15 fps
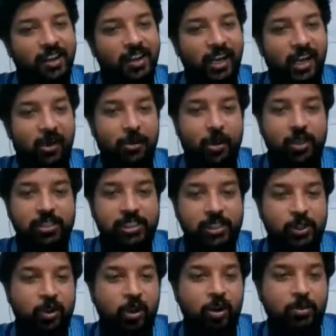Because
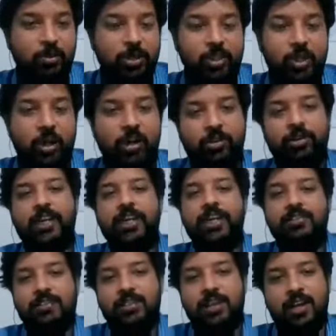almost all
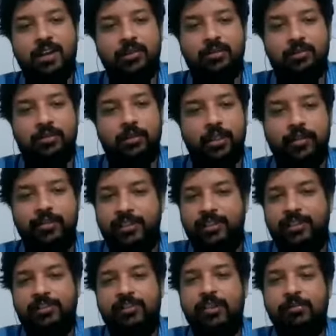Rotarians are giving
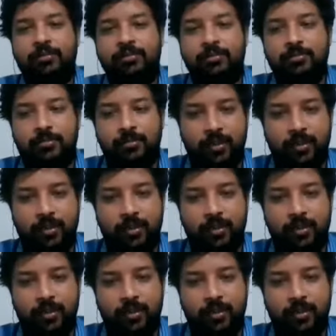some